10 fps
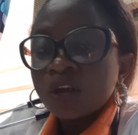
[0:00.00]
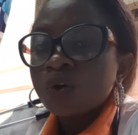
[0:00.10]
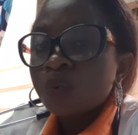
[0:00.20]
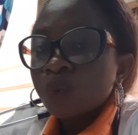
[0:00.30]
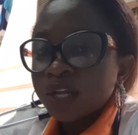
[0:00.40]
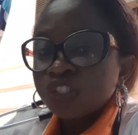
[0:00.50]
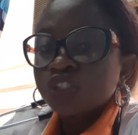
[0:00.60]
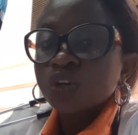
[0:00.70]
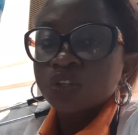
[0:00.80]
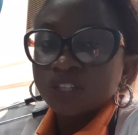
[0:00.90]
When
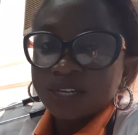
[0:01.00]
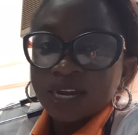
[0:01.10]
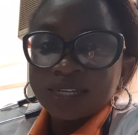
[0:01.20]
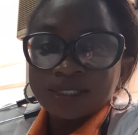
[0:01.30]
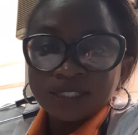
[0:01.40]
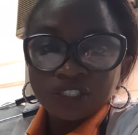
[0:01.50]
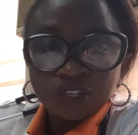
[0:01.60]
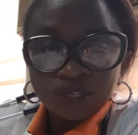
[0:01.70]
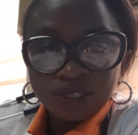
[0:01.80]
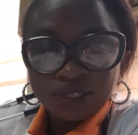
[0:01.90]
such an
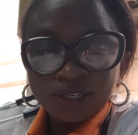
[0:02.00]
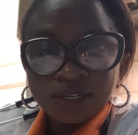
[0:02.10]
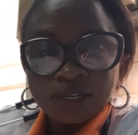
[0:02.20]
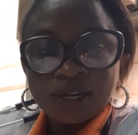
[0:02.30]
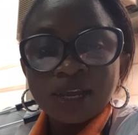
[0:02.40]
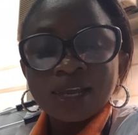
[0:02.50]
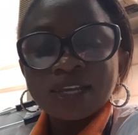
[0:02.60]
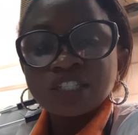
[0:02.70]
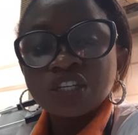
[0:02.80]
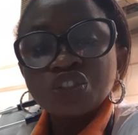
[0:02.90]
antigen
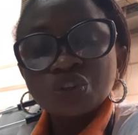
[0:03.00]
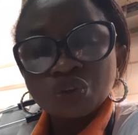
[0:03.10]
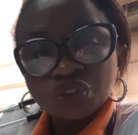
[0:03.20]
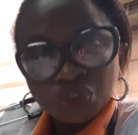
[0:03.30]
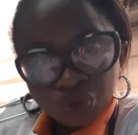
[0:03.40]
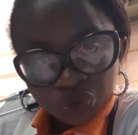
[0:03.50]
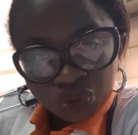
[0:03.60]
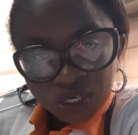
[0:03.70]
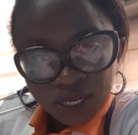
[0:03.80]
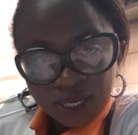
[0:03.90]
is
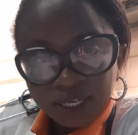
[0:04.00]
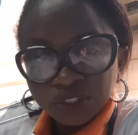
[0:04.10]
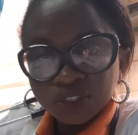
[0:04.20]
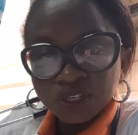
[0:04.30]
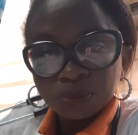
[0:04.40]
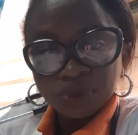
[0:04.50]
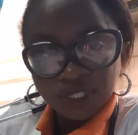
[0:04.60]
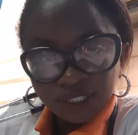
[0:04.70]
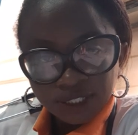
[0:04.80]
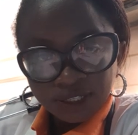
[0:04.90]
introduced into the
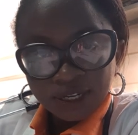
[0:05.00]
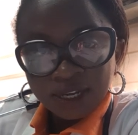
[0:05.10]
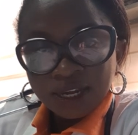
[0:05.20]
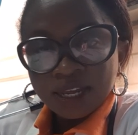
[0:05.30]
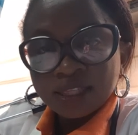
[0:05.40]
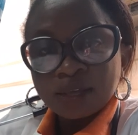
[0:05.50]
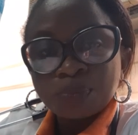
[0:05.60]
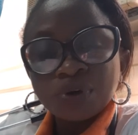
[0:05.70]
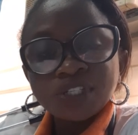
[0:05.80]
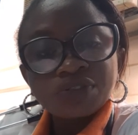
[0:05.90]
body
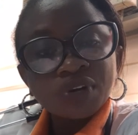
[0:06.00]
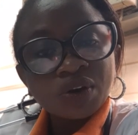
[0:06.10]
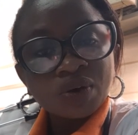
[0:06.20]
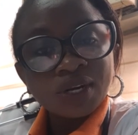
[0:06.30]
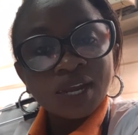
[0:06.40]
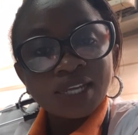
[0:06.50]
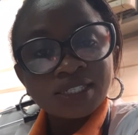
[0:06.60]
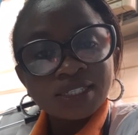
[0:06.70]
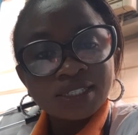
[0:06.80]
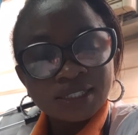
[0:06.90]

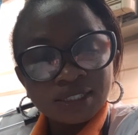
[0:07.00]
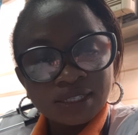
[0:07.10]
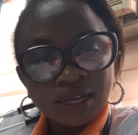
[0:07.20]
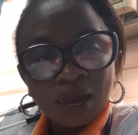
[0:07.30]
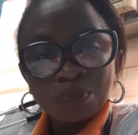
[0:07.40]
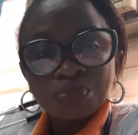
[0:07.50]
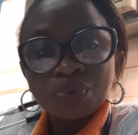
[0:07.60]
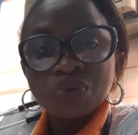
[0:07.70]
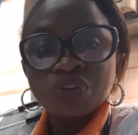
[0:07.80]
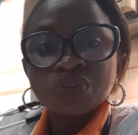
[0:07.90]
recognizes it and
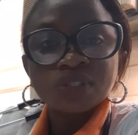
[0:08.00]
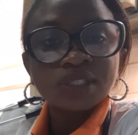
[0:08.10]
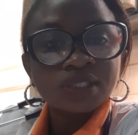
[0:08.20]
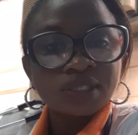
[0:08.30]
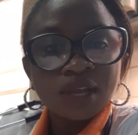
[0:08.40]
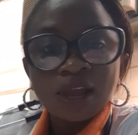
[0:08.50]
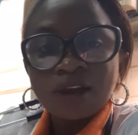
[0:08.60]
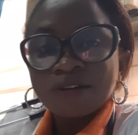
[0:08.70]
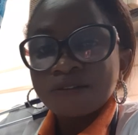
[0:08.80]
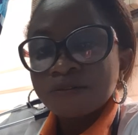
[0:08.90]
produces
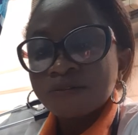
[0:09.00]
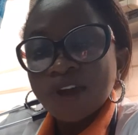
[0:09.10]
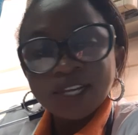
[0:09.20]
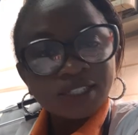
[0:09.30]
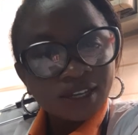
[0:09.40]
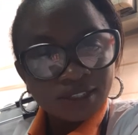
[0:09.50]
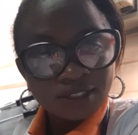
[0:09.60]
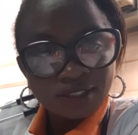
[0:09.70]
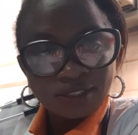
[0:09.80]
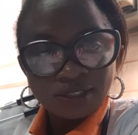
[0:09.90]

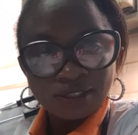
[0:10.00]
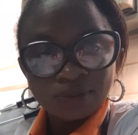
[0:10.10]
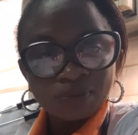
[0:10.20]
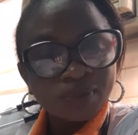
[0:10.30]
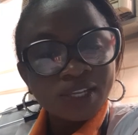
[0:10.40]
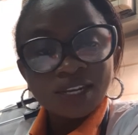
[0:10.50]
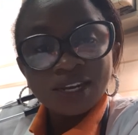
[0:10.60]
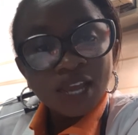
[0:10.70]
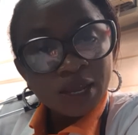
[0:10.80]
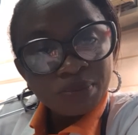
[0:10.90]
fighters. The
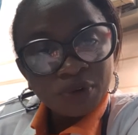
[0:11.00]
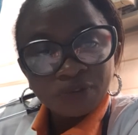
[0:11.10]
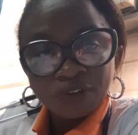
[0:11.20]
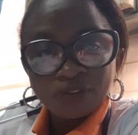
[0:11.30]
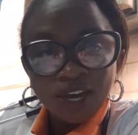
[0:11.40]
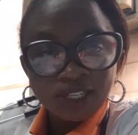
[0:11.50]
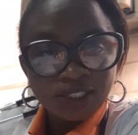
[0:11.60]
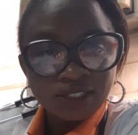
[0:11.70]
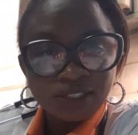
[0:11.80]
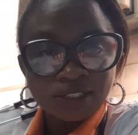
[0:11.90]
name of the
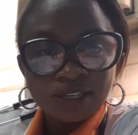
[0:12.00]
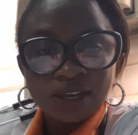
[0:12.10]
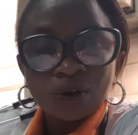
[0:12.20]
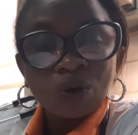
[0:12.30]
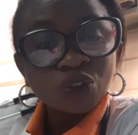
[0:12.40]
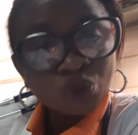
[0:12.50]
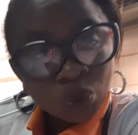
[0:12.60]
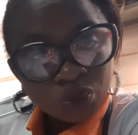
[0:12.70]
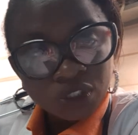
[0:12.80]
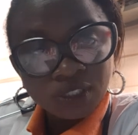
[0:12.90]
fighters or
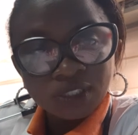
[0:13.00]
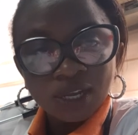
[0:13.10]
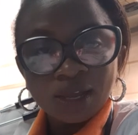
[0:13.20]
soldiers,